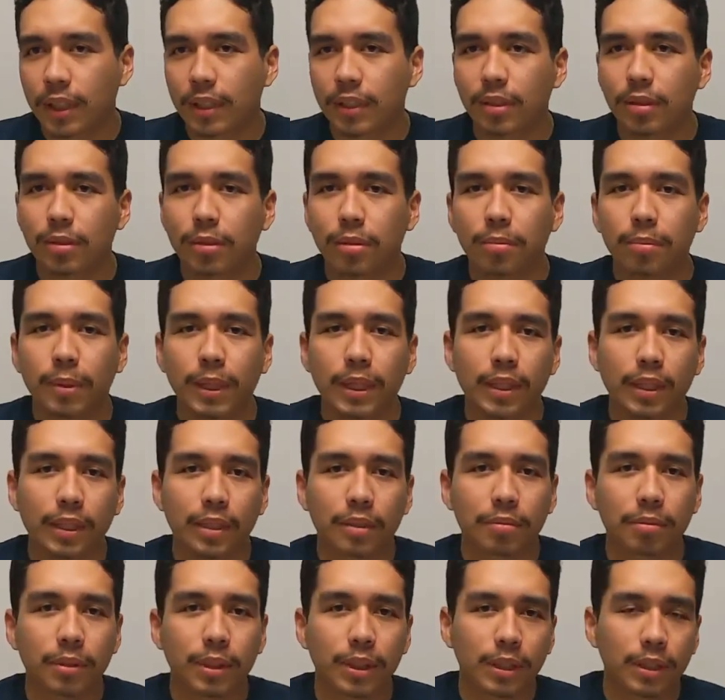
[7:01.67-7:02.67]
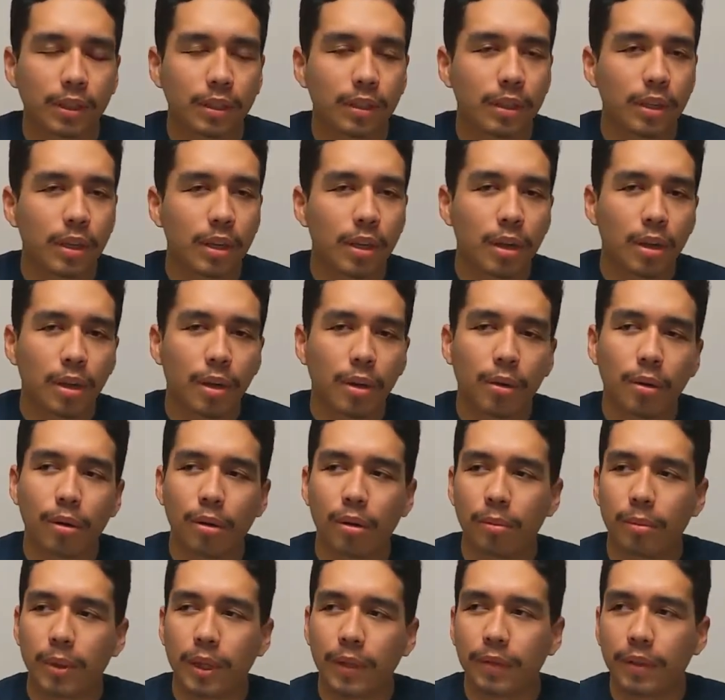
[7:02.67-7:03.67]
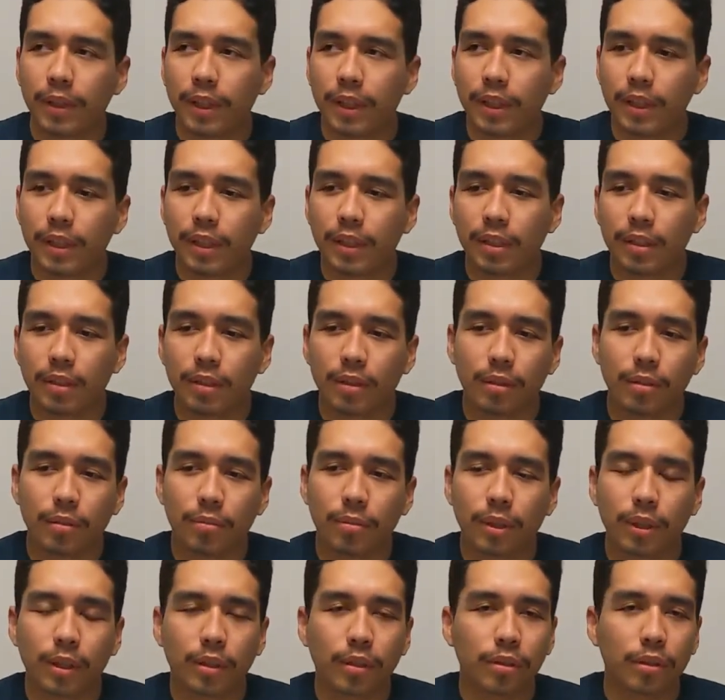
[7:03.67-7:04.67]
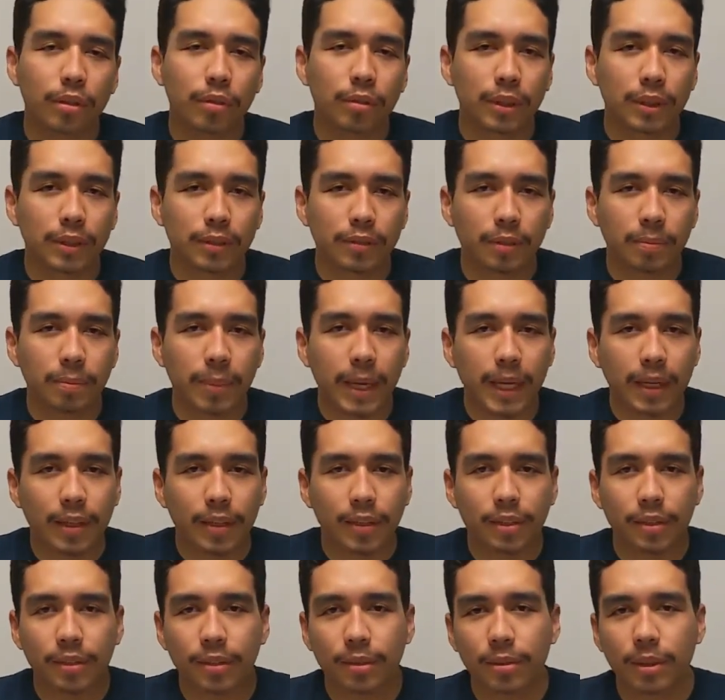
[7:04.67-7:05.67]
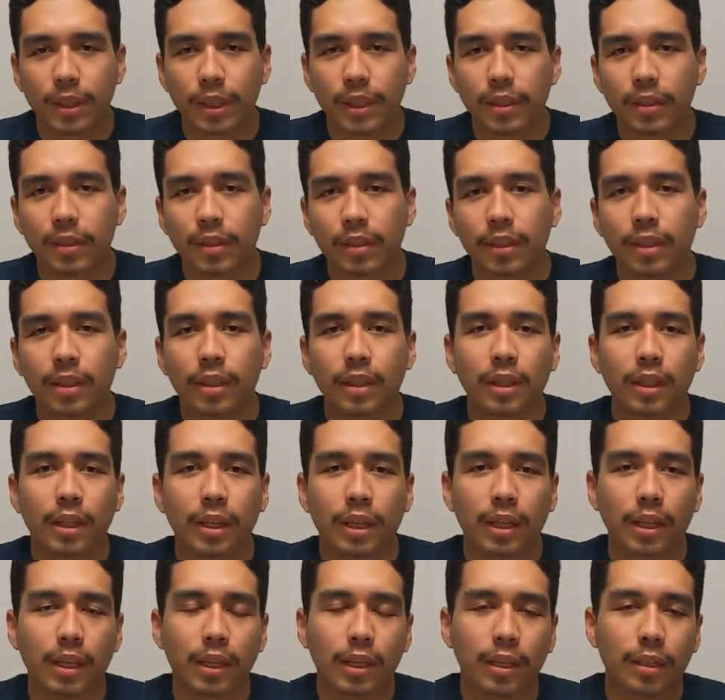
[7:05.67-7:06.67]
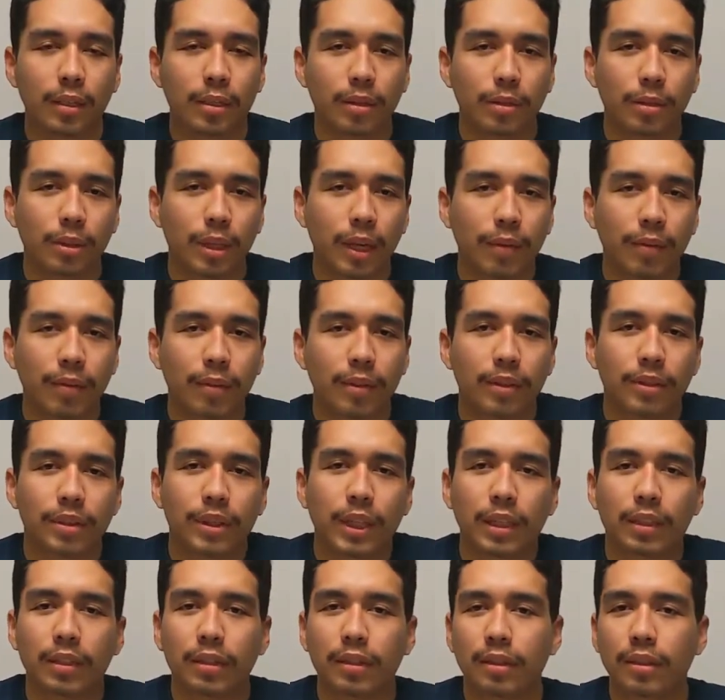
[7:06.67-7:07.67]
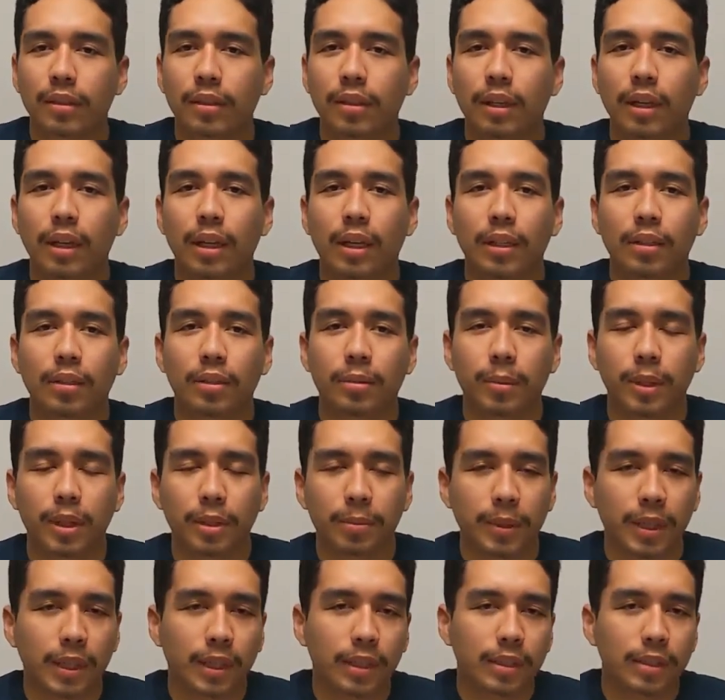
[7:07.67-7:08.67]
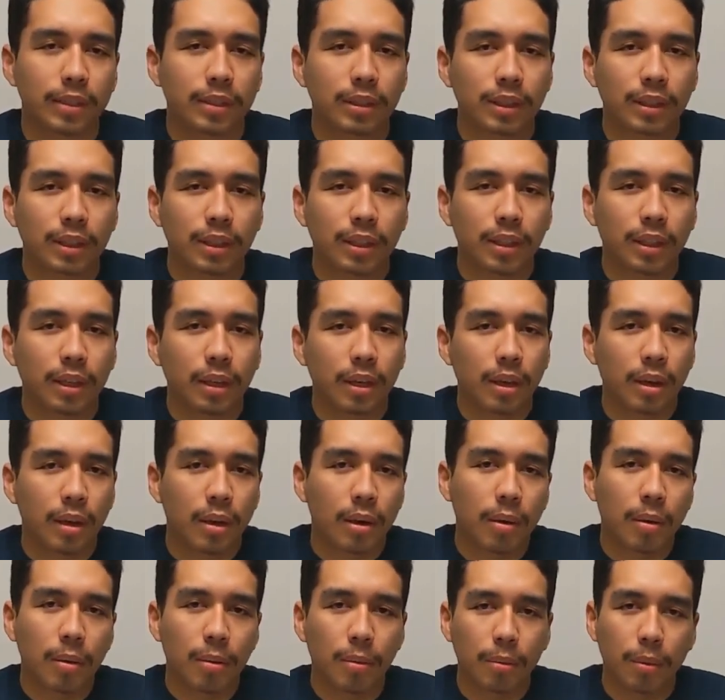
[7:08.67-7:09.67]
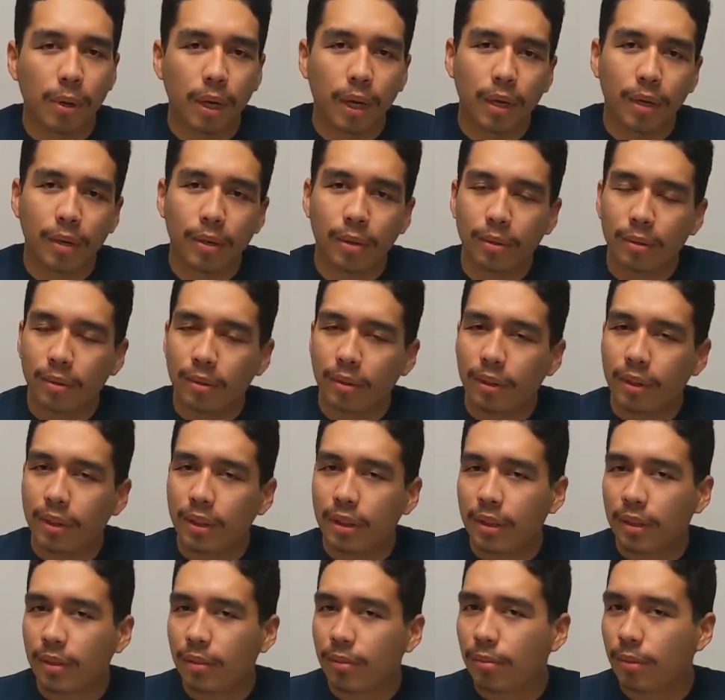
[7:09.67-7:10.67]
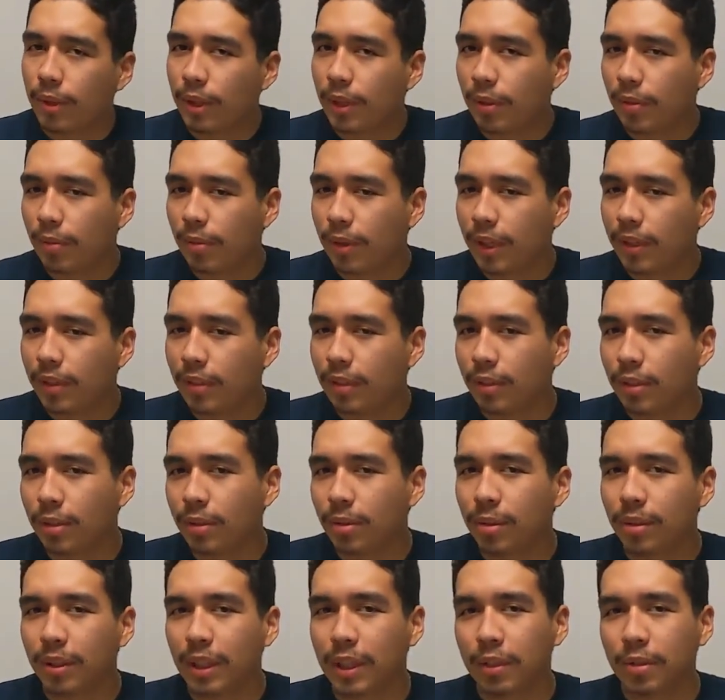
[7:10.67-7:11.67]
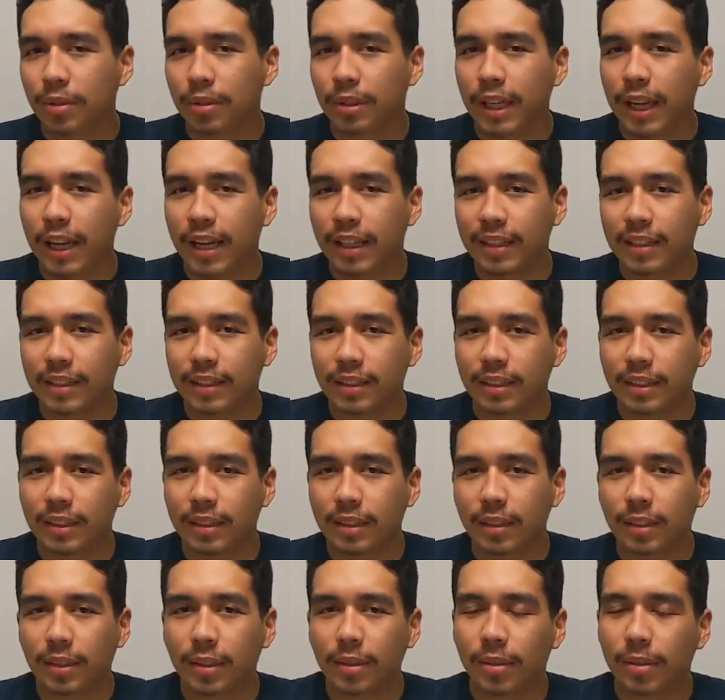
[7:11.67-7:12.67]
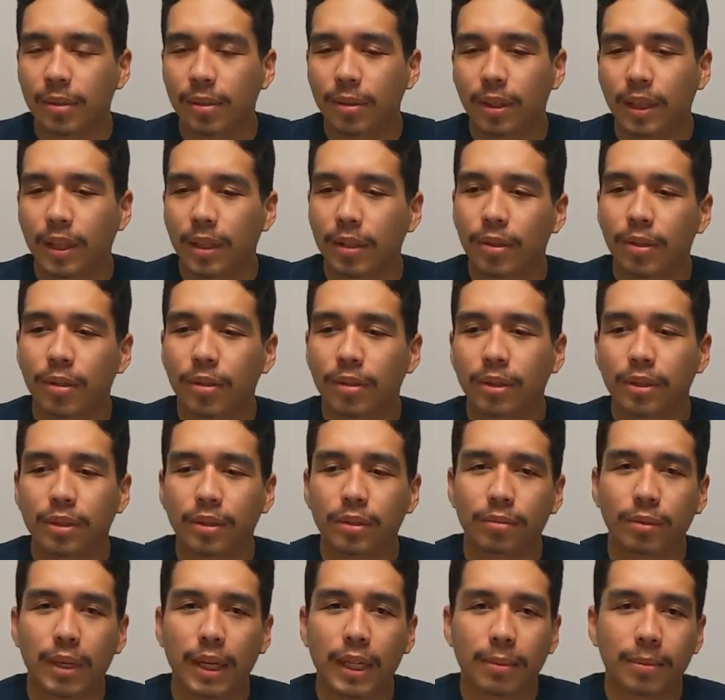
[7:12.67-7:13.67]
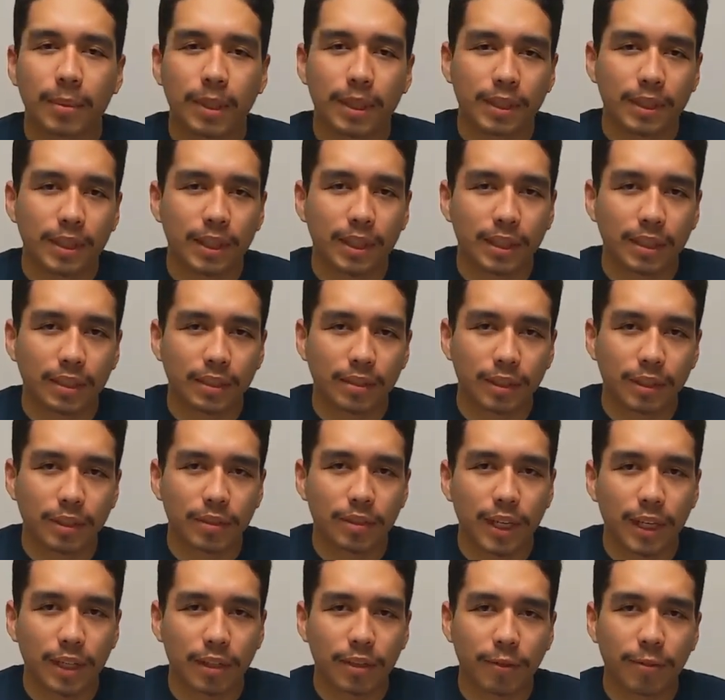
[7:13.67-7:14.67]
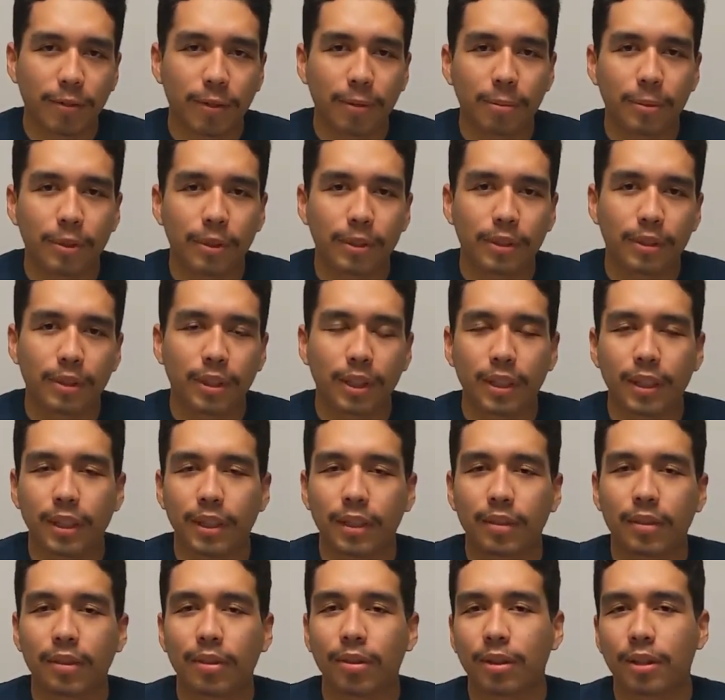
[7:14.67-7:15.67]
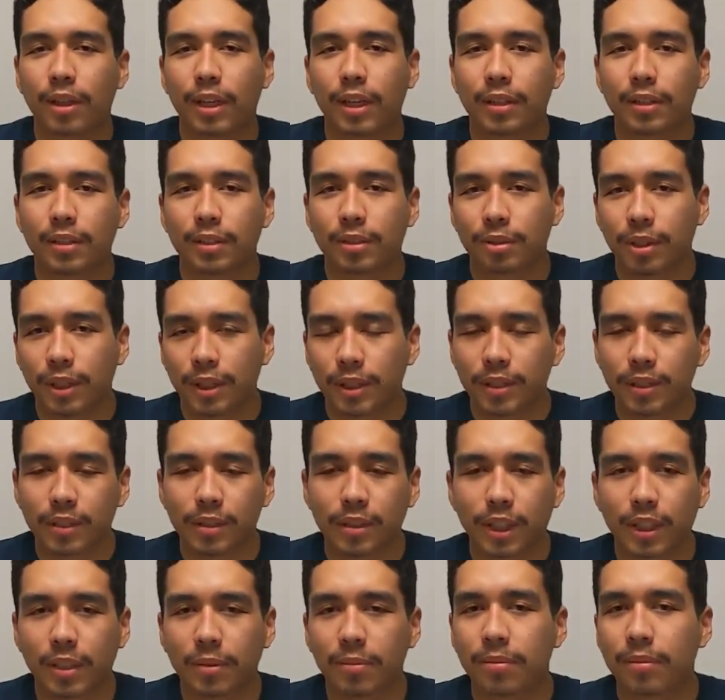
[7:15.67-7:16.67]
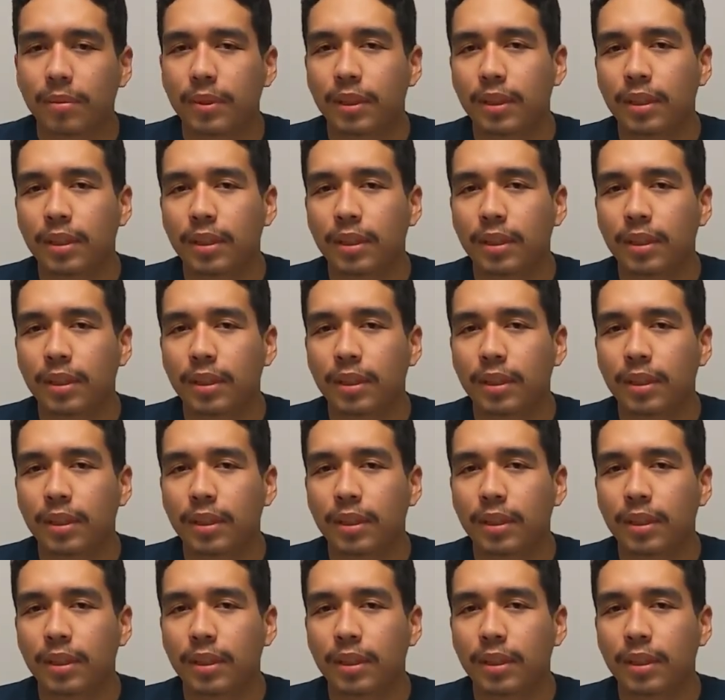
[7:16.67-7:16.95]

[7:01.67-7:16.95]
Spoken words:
that is due by next week? Or maybe you were going to receive a package today and you haven't checked your mailbox. Well, we don't want those little tasks or little just random ideas distract you from your studying or concentration time,